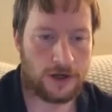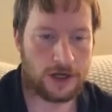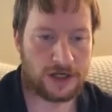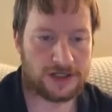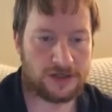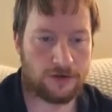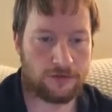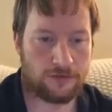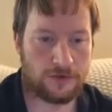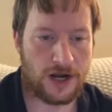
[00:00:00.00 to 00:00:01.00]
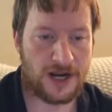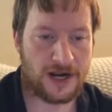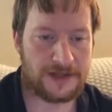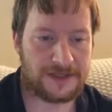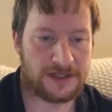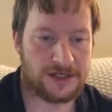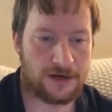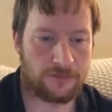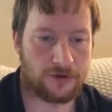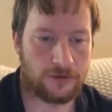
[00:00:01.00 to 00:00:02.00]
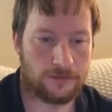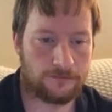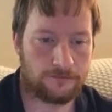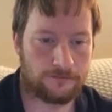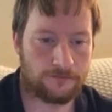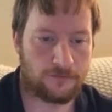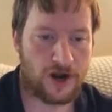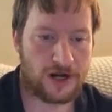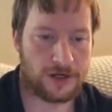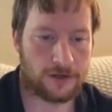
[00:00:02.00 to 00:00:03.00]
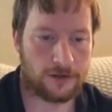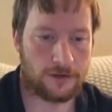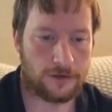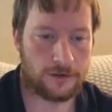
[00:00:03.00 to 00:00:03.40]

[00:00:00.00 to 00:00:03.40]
Okay, so I got this number right here,